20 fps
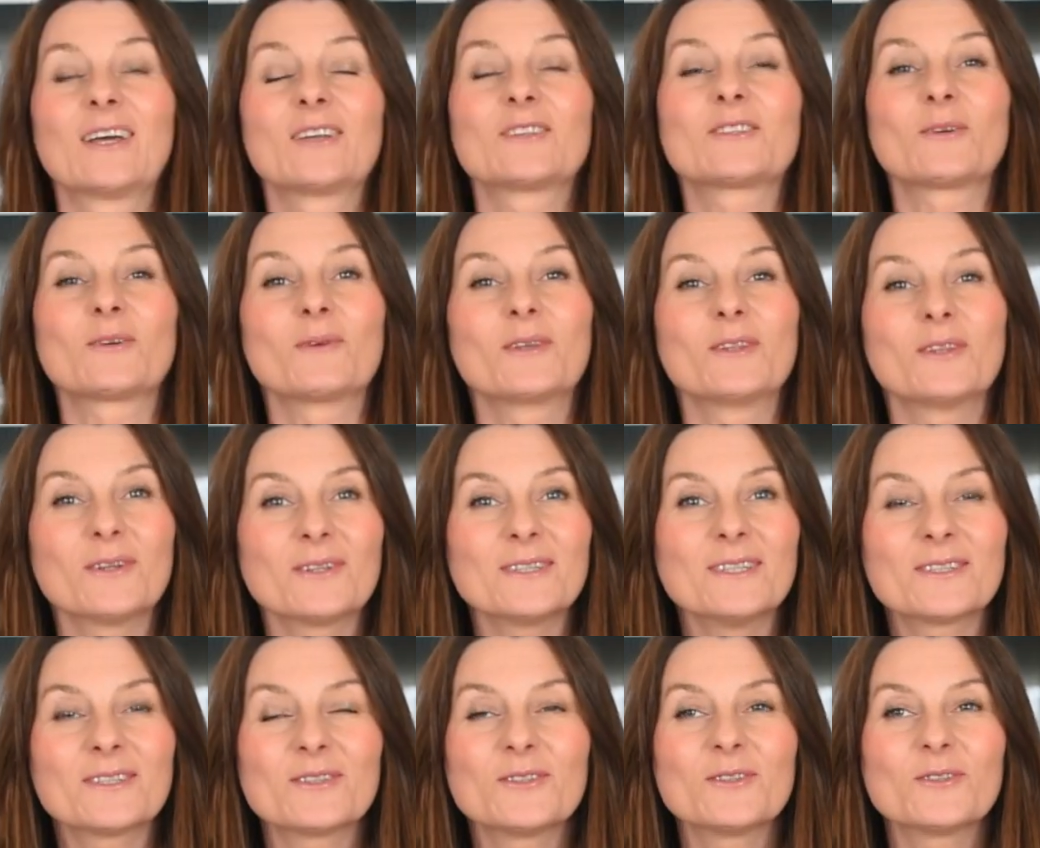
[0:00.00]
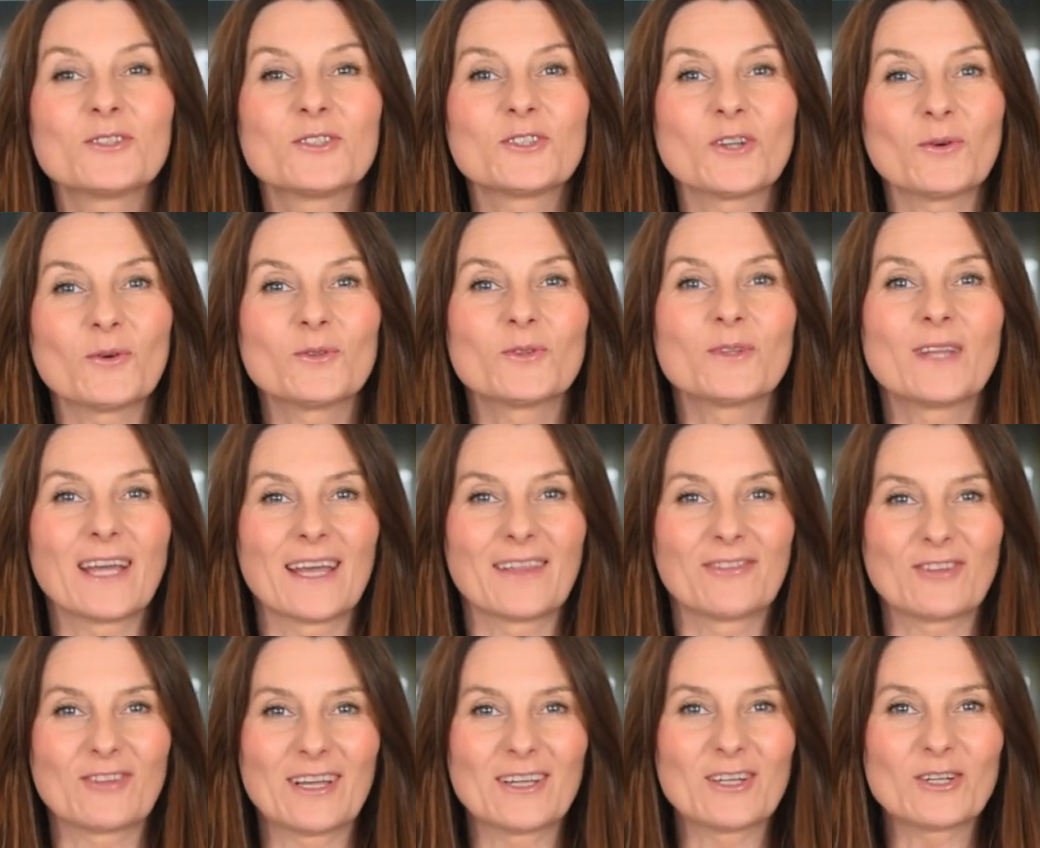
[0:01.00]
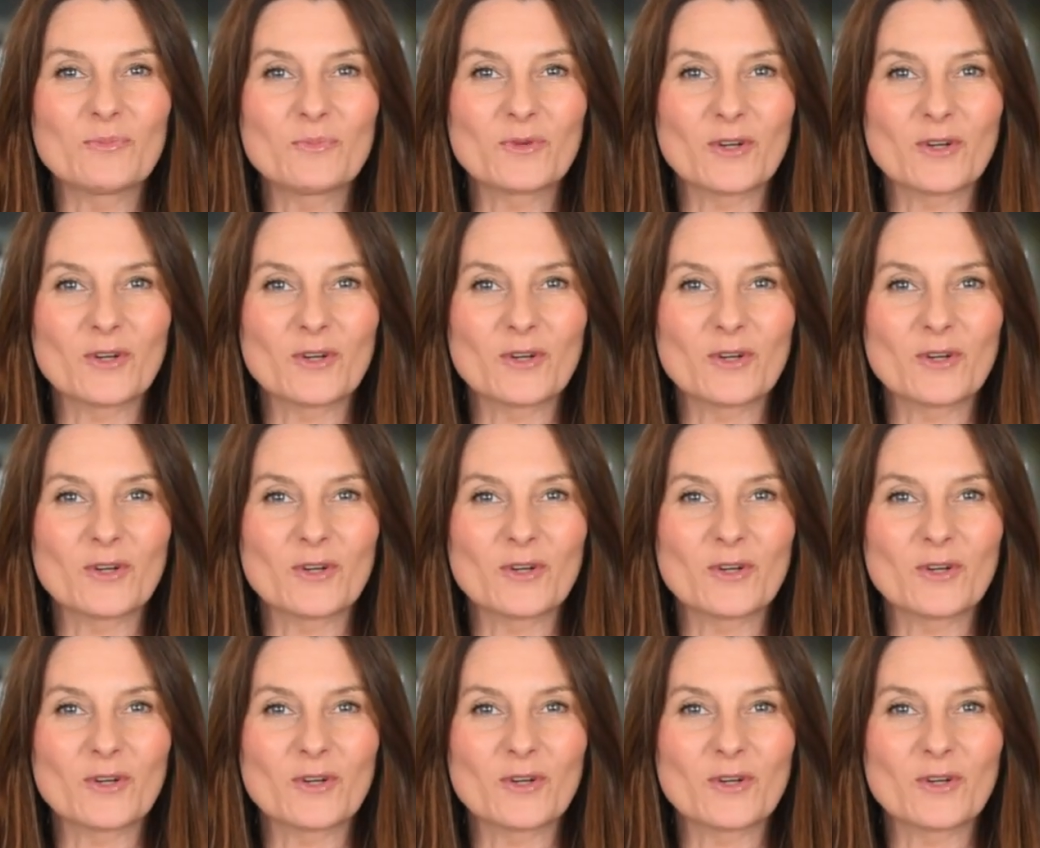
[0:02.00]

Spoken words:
So in order to show you the entire